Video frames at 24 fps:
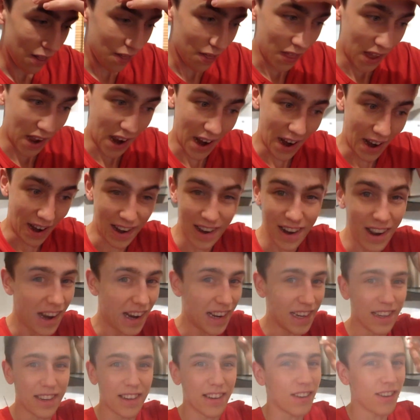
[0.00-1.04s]
That
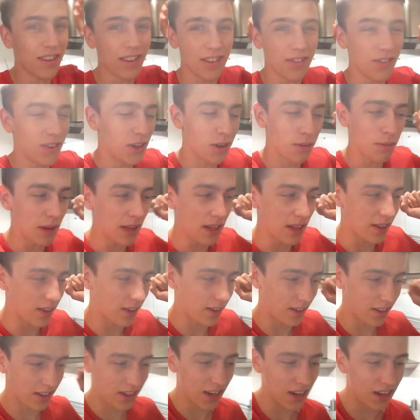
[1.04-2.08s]
isn't good, which
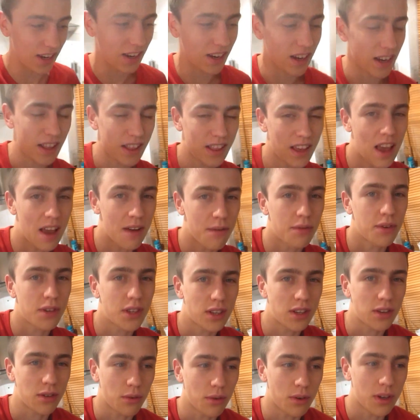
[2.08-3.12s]
means technically that every
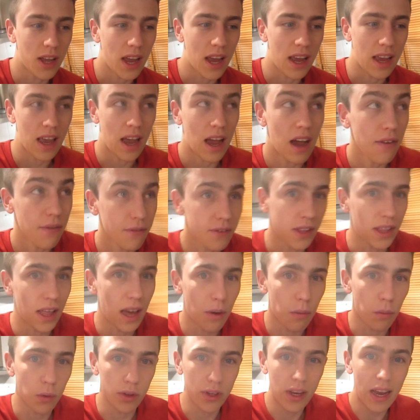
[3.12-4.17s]
single day after
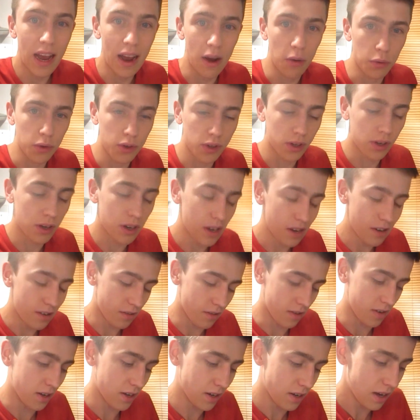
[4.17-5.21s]
that was out,
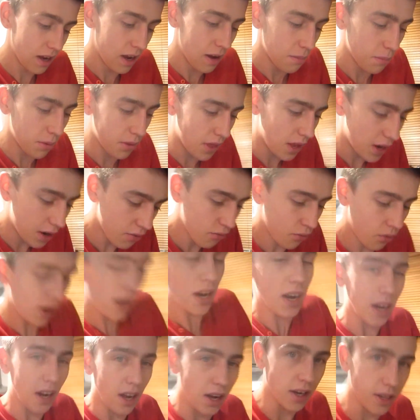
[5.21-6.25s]
right? But then I
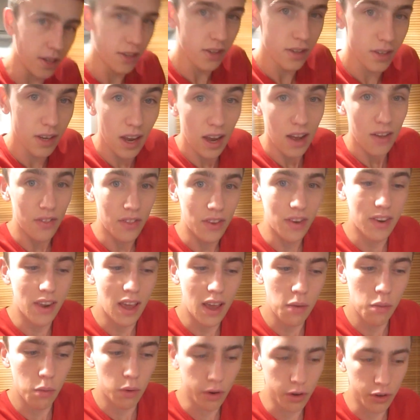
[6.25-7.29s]
realised that
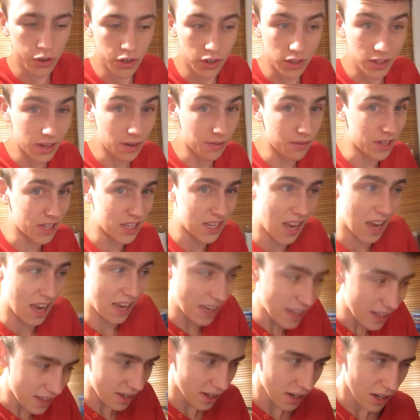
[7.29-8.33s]
day
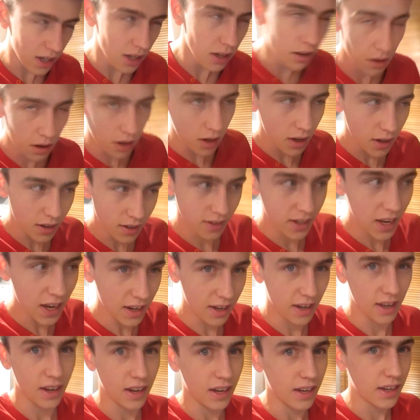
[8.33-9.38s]
178
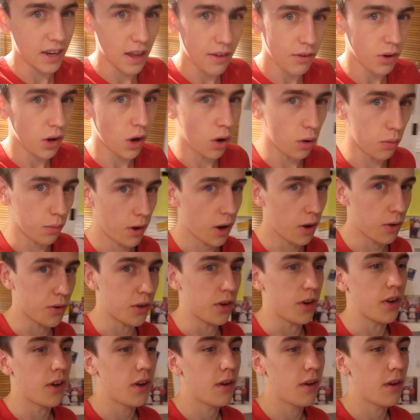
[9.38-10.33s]
technically never got uploaded